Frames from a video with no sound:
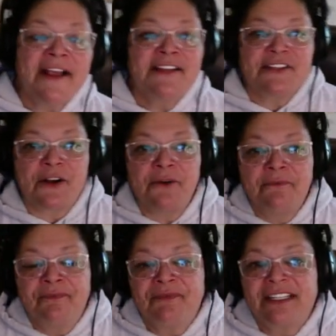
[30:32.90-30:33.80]
So,
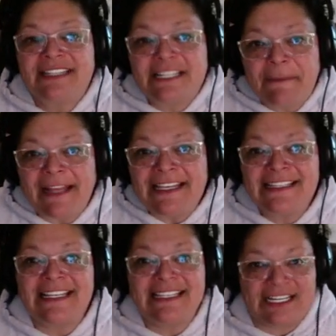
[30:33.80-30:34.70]
despite these
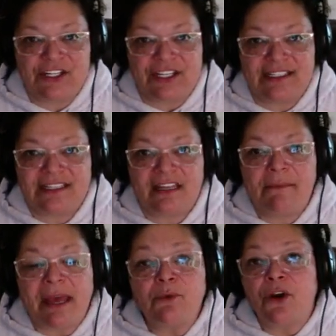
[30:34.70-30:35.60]
conditions, the
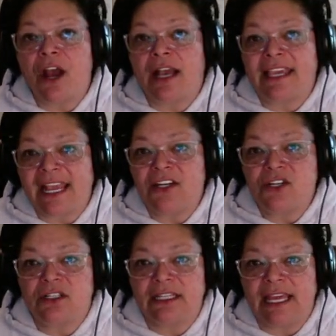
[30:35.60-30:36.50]
men were
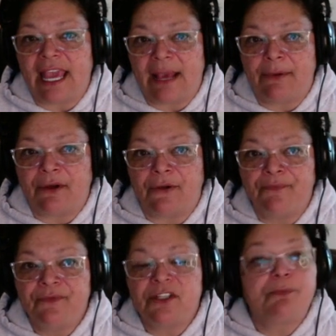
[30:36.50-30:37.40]
occasionally able
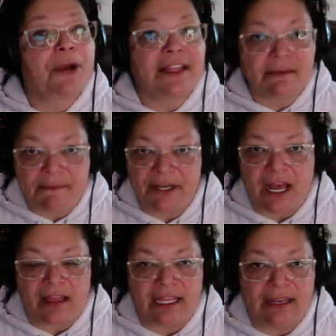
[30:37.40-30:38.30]
to break the
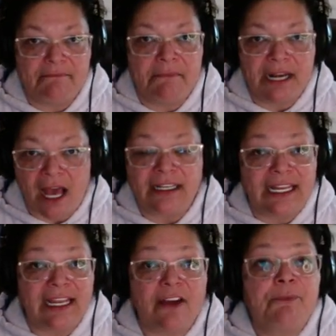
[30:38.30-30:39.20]
monotony,
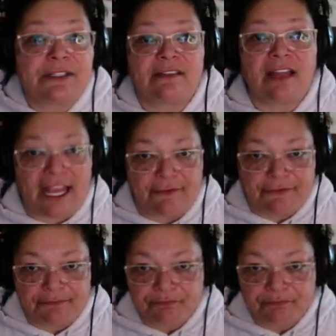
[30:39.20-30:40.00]
monotony of prison life.